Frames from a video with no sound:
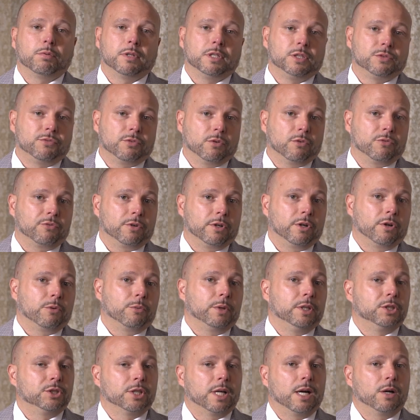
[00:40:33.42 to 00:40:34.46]
Please feel free to
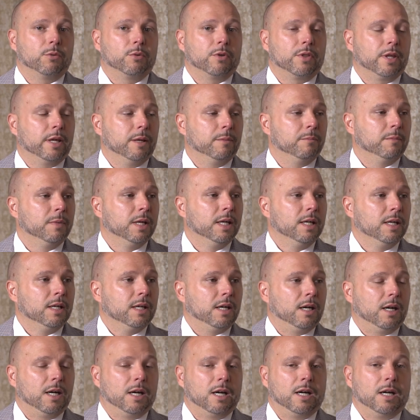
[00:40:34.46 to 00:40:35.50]
reach out with him
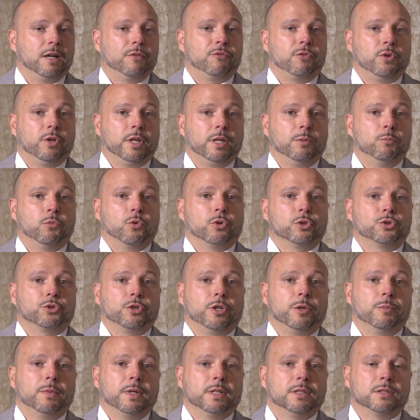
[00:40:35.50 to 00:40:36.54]
if you need more
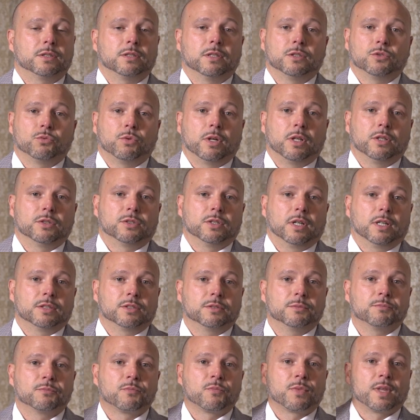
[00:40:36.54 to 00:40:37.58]
treatments as well as
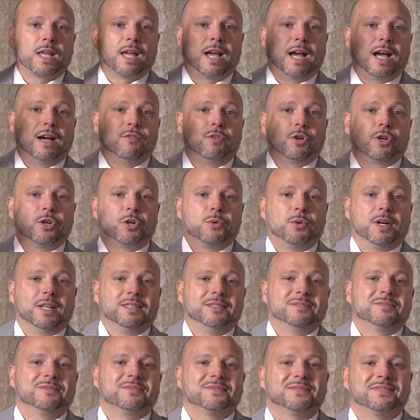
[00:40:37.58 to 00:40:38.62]
us. Have a good
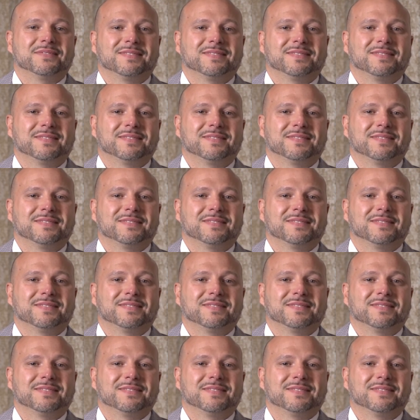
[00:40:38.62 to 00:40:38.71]
one.